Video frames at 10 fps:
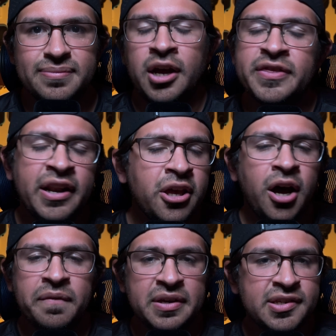Not that he
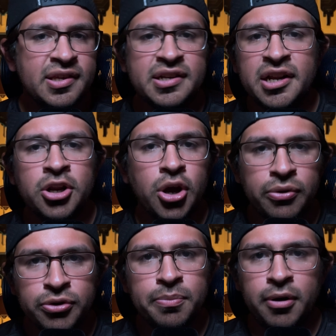obviously didn't go
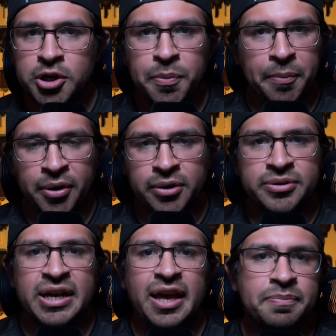through multiple
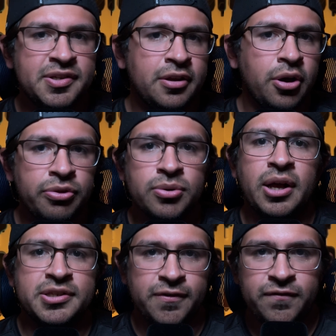prototypes and go through
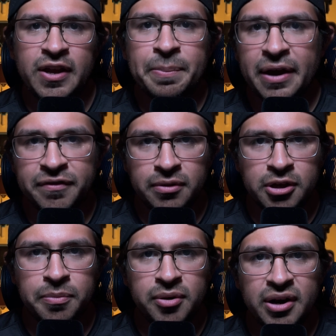lots of feedback from the
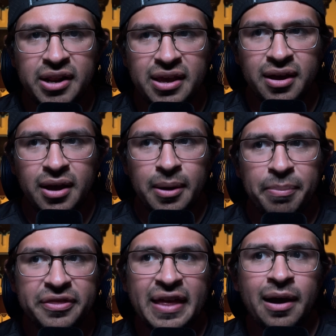community,
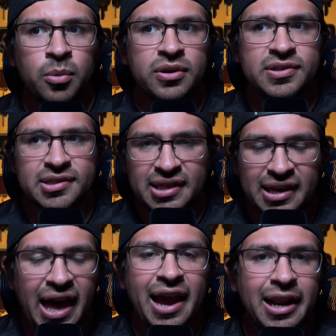but that was the
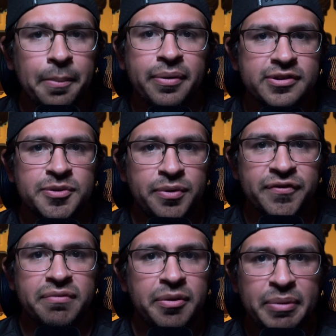guiding principle
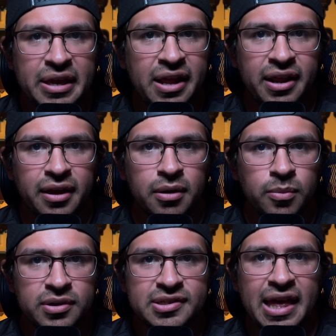from the beginning,
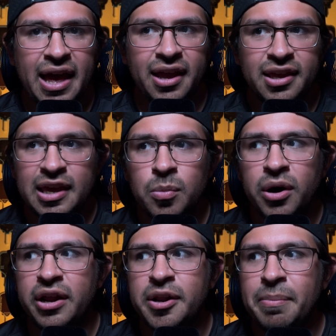was that he
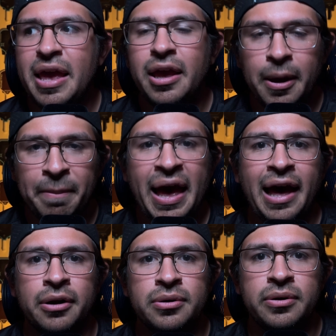wanted to make a
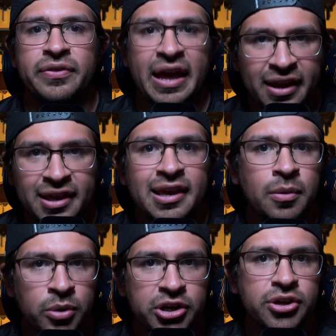paddle that he
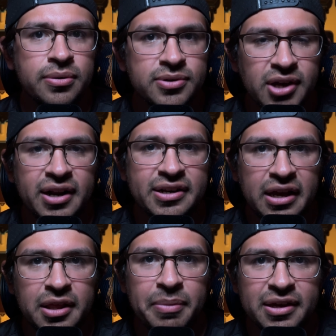would use on a
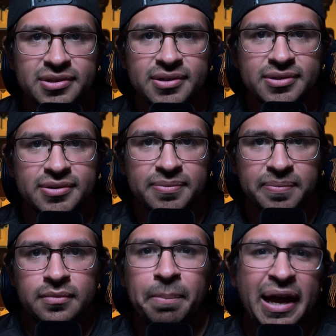daily basis.
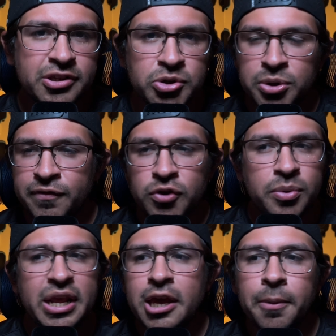And that sort of
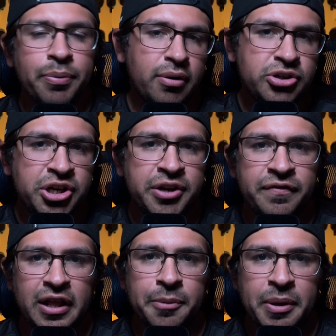unique approach to
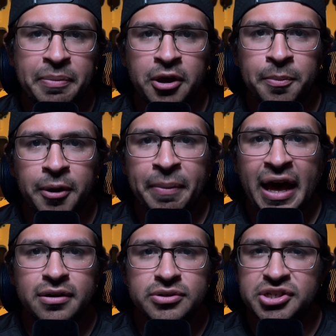developing pickleball
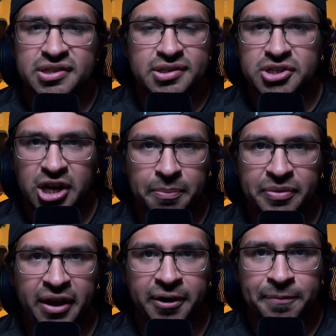paddles doesn't
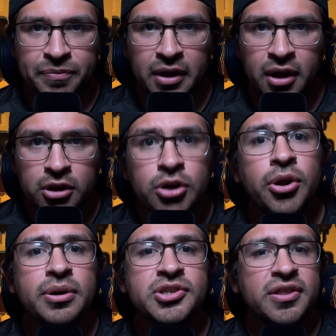stop there. You'll
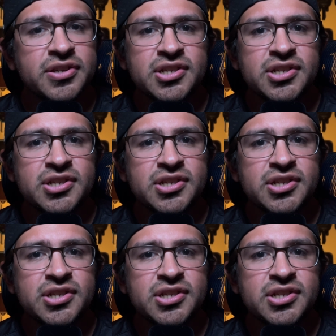notice on the